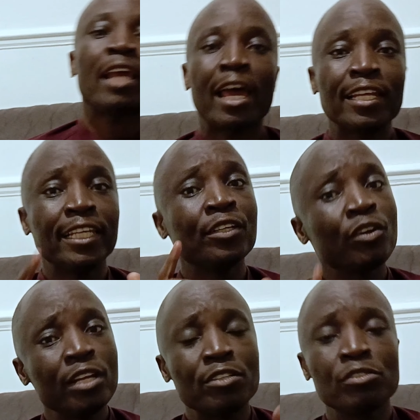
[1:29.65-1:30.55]
And in
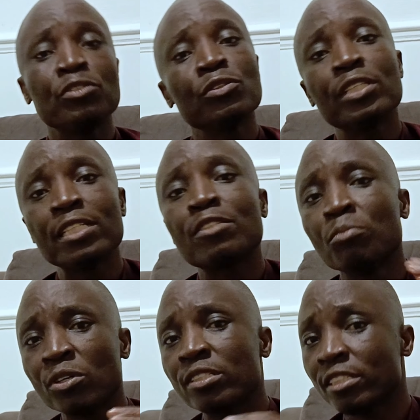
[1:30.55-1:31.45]
order to do this
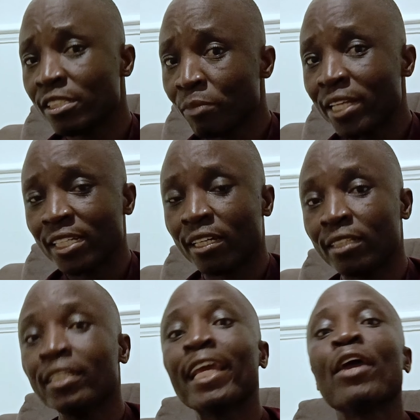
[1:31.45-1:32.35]
more systematically,